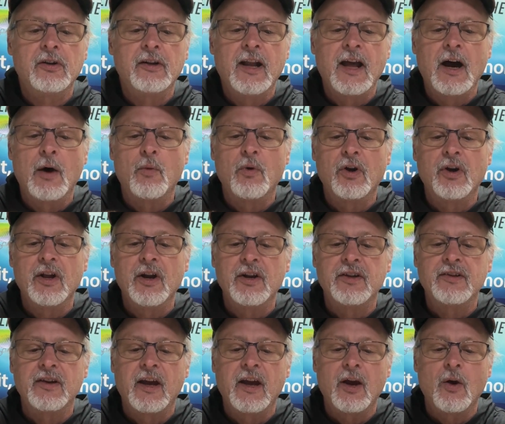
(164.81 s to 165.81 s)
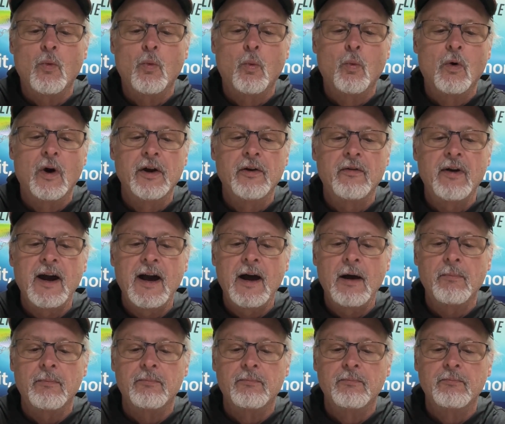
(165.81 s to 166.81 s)
Now we're going to take 1
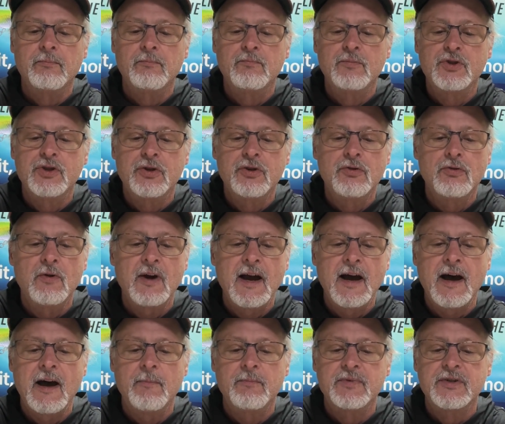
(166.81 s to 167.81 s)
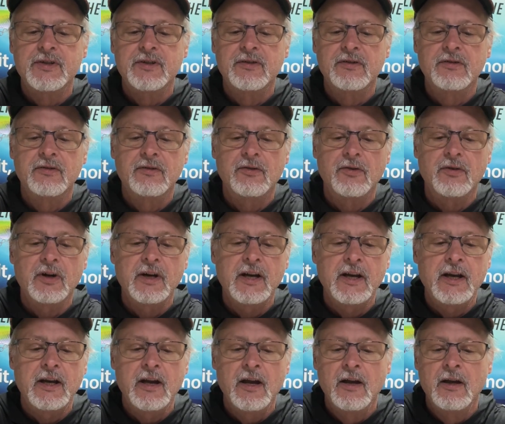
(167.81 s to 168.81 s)
wrap, 2 wraps,
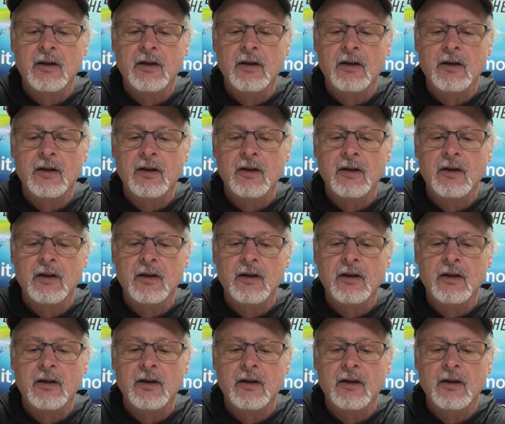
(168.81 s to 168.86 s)
3,